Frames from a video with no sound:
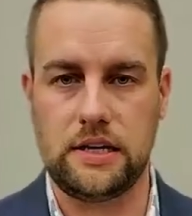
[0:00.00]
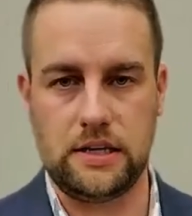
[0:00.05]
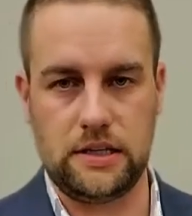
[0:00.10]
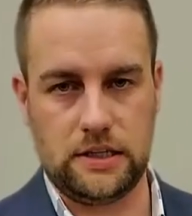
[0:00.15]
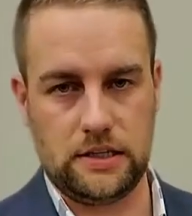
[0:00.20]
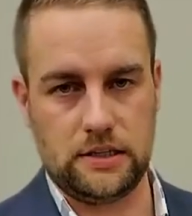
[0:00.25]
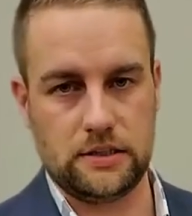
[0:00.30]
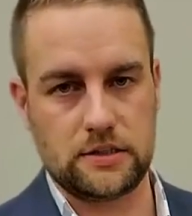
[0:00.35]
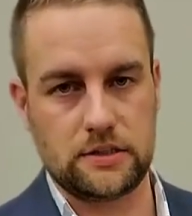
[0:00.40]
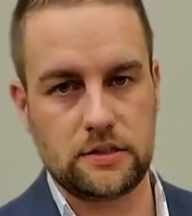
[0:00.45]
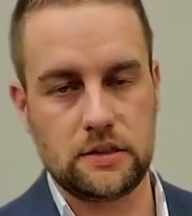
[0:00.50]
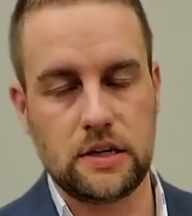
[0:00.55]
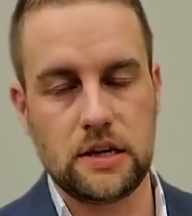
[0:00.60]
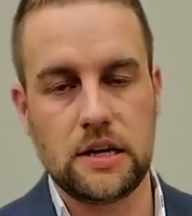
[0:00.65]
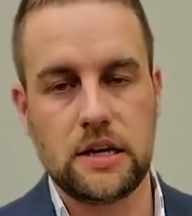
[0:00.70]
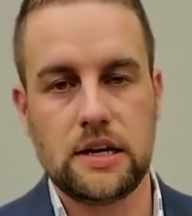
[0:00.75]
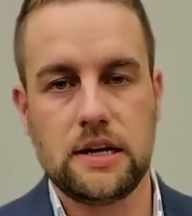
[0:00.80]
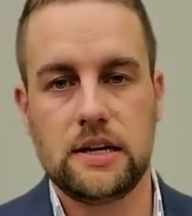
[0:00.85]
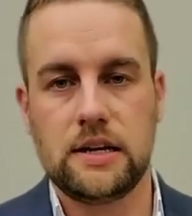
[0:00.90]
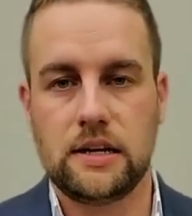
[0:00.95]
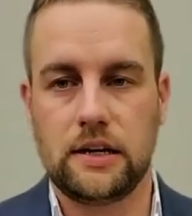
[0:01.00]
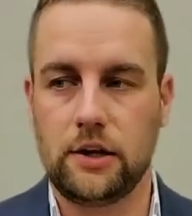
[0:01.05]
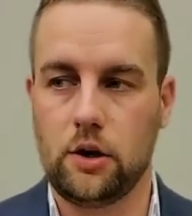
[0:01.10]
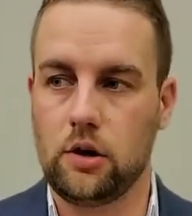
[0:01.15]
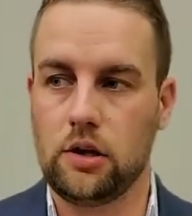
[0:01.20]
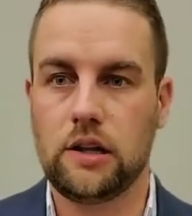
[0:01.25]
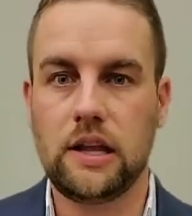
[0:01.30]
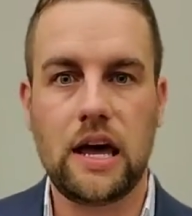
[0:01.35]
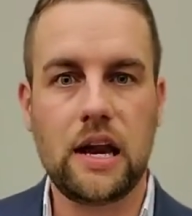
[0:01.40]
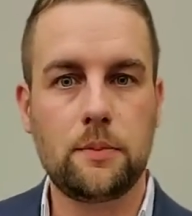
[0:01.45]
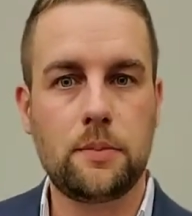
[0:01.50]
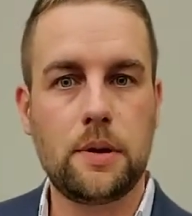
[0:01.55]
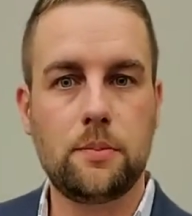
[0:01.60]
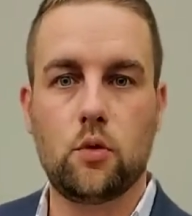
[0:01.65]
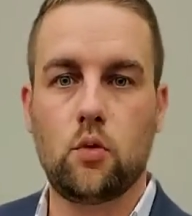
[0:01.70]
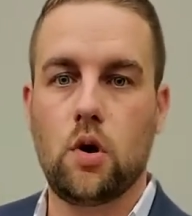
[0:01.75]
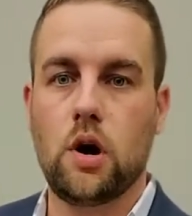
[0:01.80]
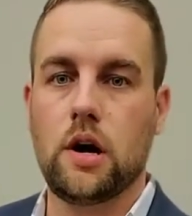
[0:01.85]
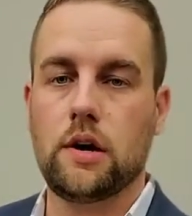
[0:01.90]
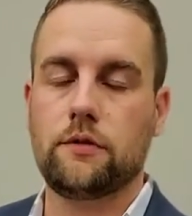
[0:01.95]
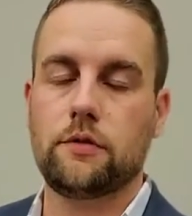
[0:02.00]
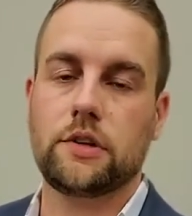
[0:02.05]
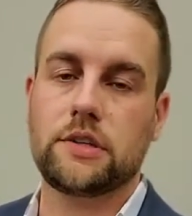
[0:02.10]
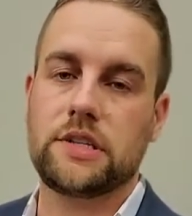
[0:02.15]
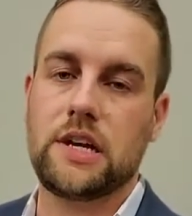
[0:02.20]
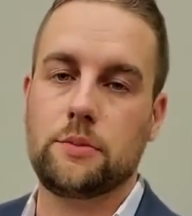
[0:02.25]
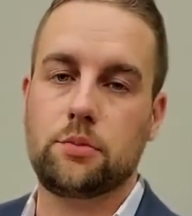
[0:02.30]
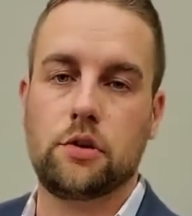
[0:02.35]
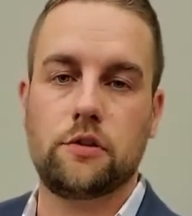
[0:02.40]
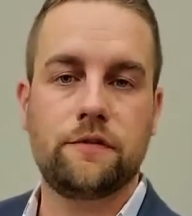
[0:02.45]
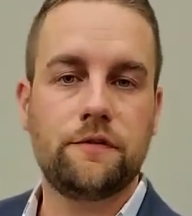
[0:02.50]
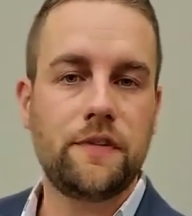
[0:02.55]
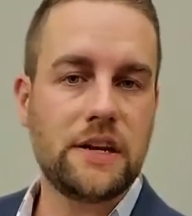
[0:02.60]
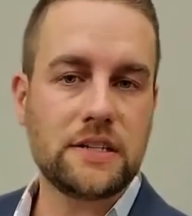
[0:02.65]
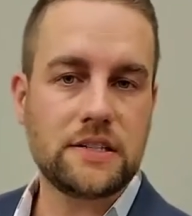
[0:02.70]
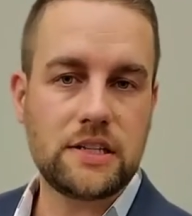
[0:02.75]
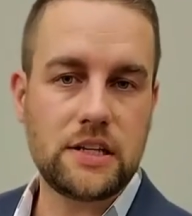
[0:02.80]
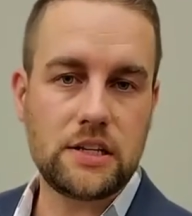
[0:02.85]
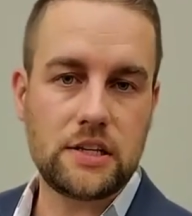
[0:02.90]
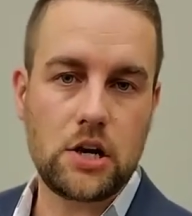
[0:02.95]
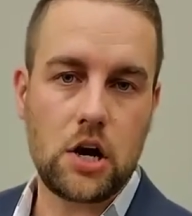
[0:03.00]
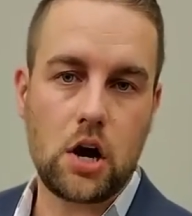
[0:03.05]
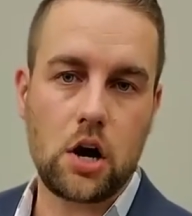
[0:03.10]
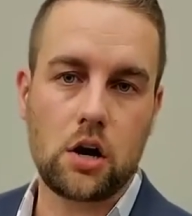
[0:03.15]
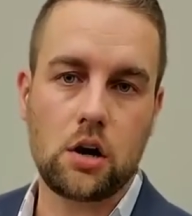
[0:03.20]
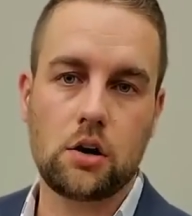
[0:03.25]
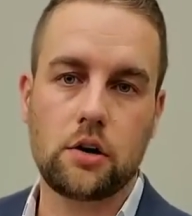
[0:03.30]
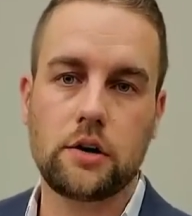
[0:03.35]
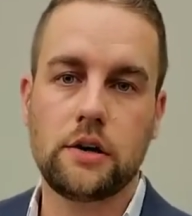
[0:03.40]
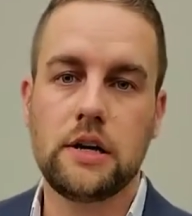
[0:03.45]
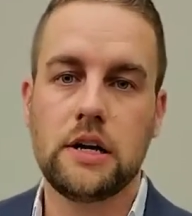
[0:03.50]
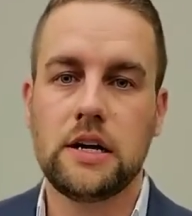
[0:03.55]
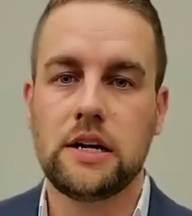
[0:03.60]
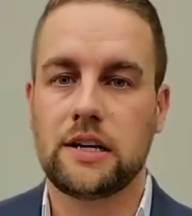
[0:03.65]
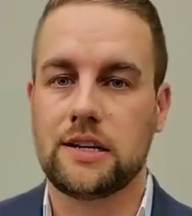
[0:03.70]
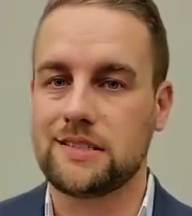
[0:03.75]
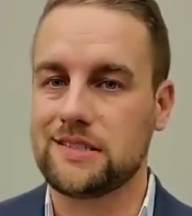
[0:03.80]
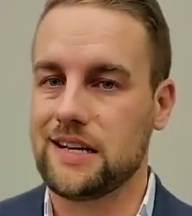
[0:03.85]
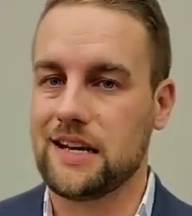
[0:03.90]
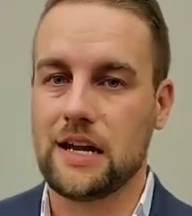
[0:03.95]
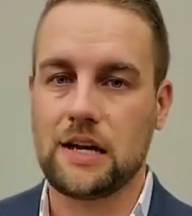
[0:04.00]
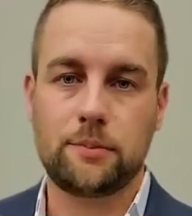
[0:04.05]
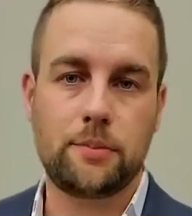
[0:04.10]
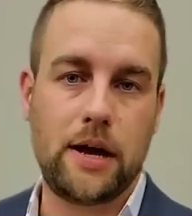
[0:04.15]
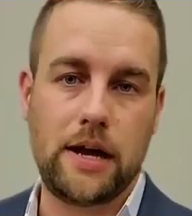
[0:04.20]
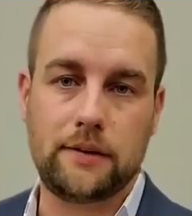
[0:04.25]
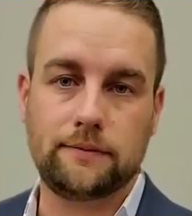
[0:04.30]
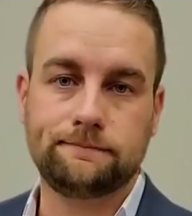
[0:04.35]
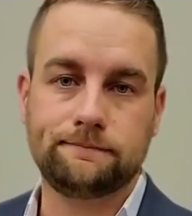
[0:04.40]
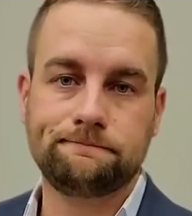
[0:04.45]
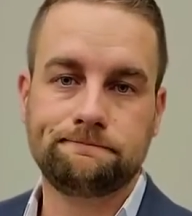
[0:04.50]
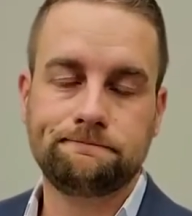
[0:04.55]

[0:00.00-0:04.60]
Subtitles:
needs. A lot of people want, for example, a fenced-in yard because they got a pet.